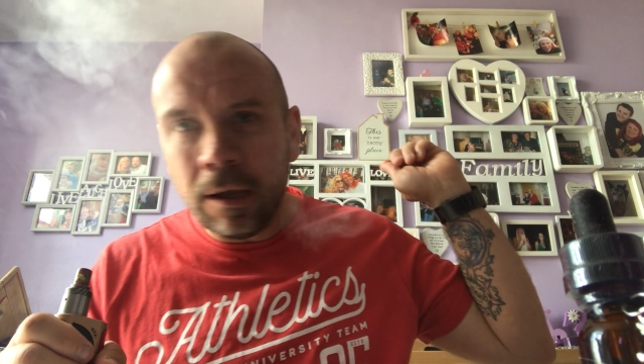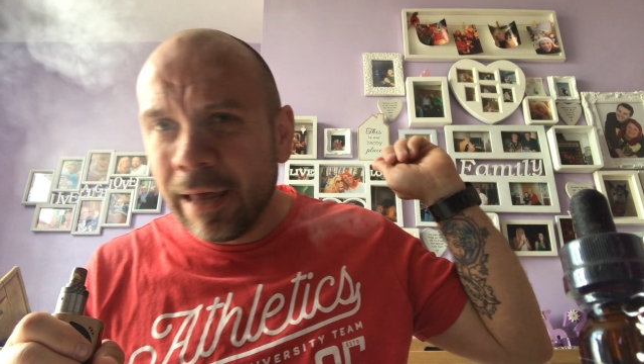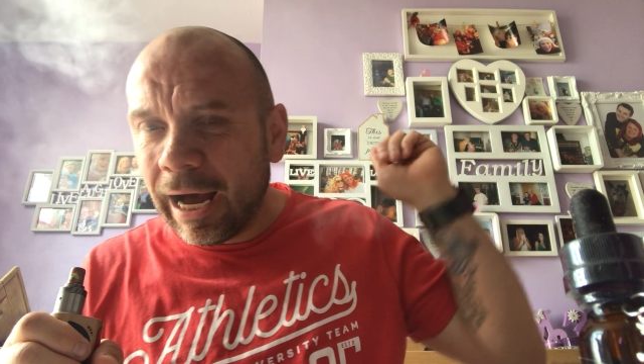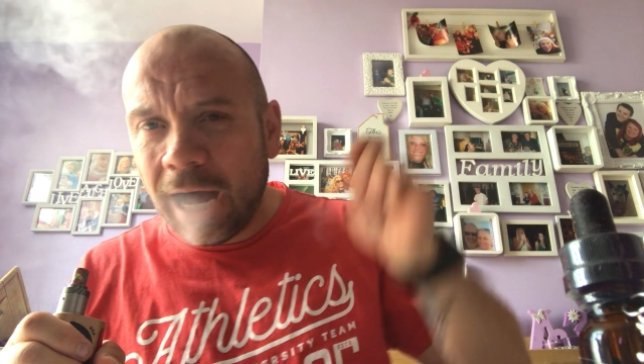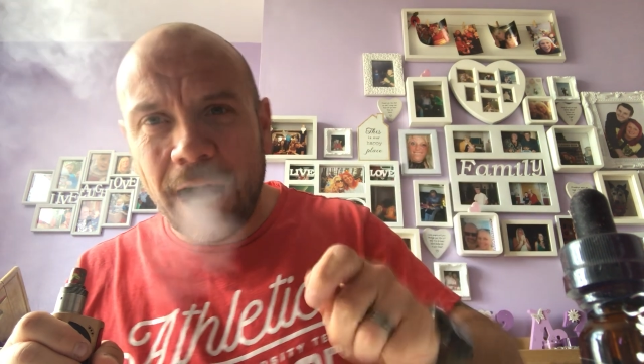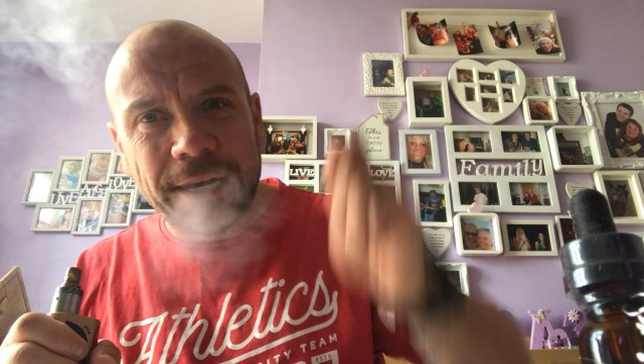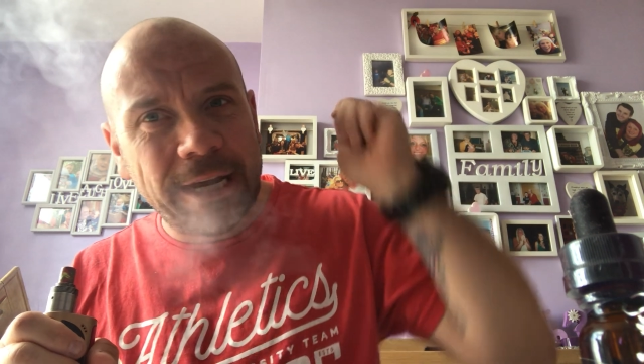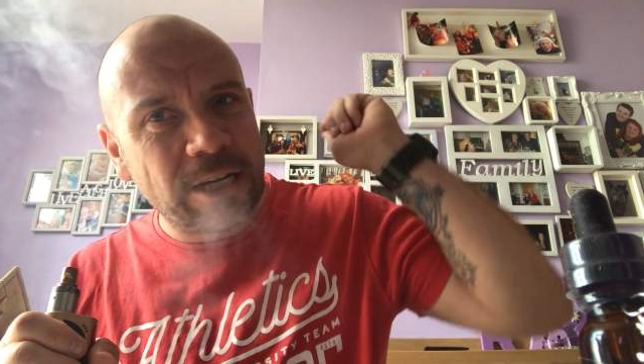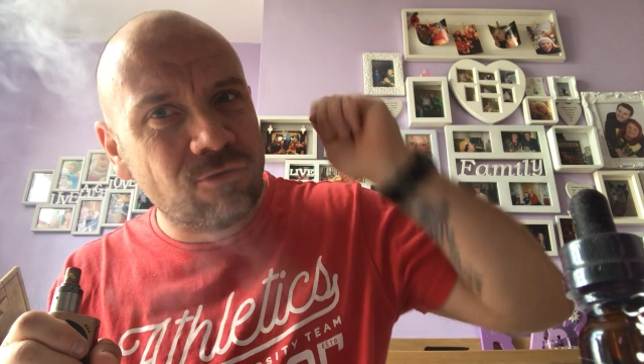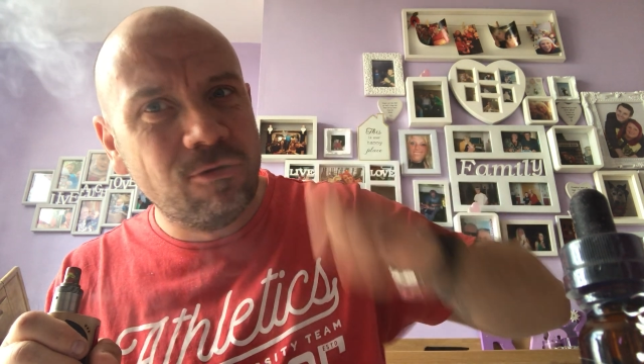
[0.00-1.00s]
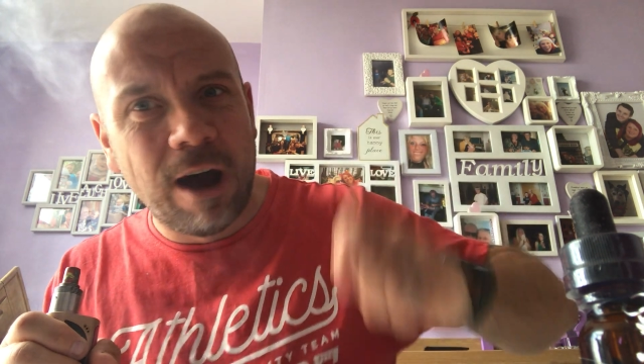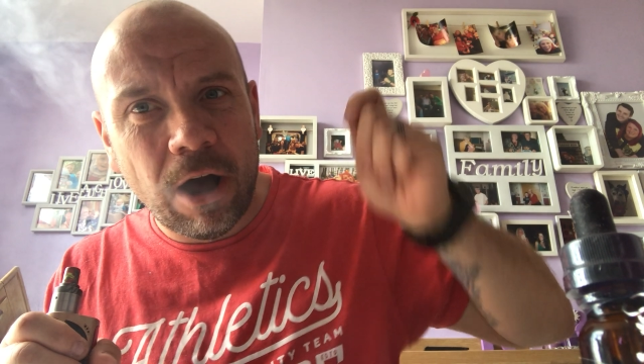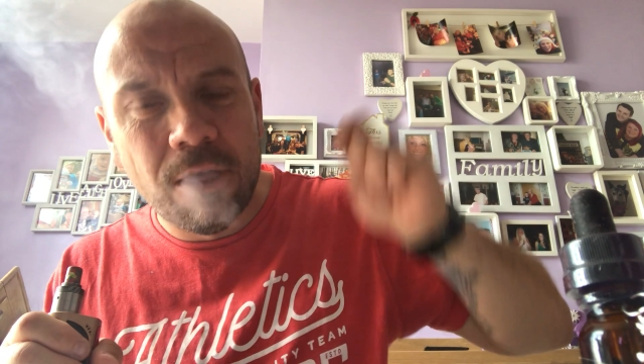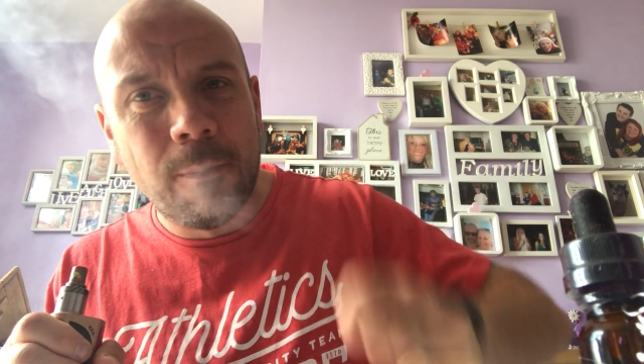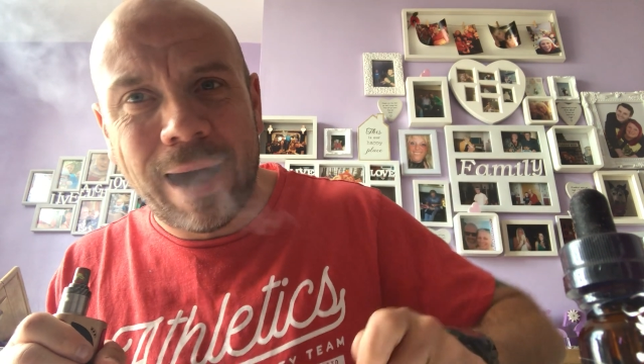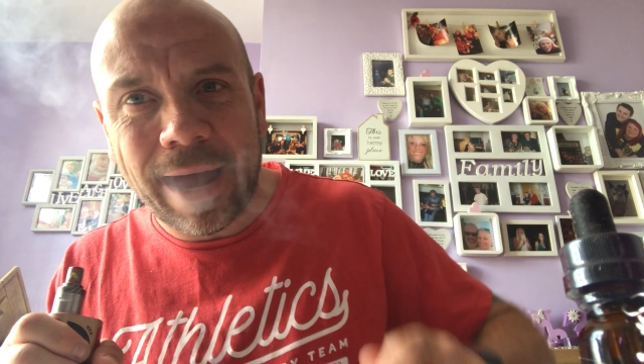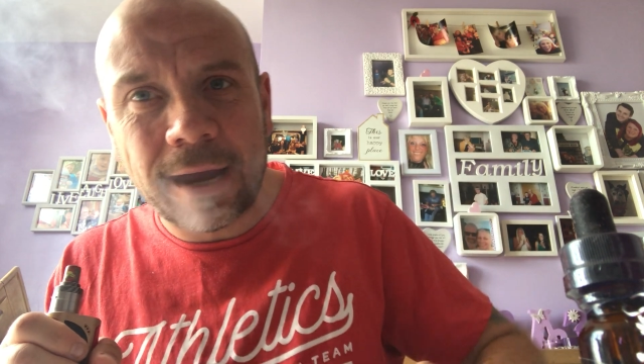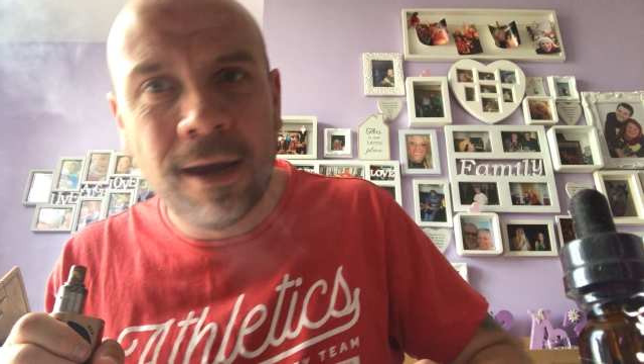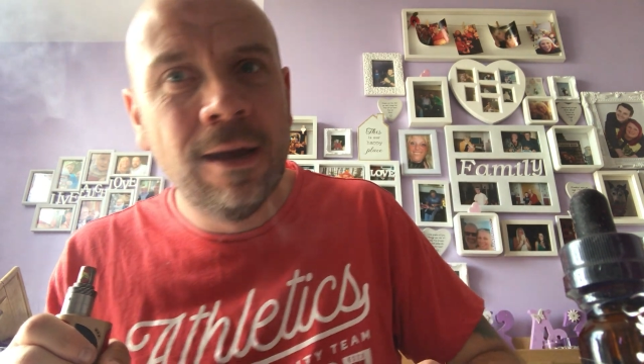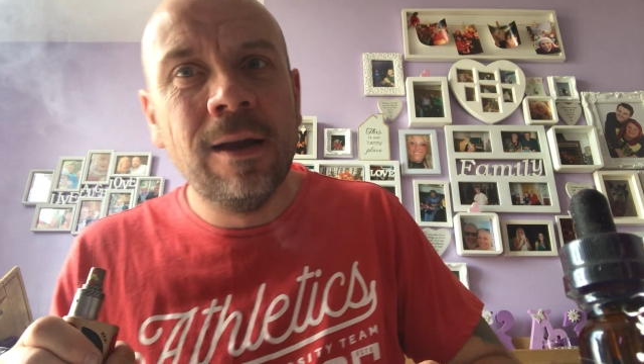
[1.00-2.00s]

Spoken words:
That honey is right on the back,